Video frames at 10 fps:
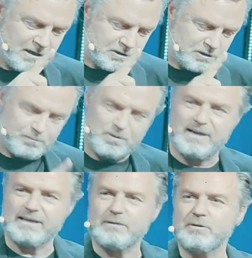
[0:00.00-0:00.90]

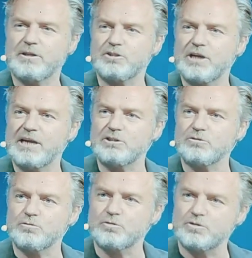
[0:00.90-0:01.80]
supplying them with education
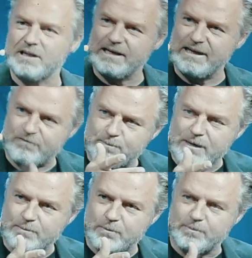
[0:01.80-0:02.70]
tools that lift
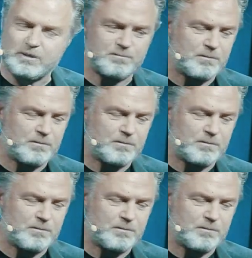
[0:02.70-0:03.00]
people, because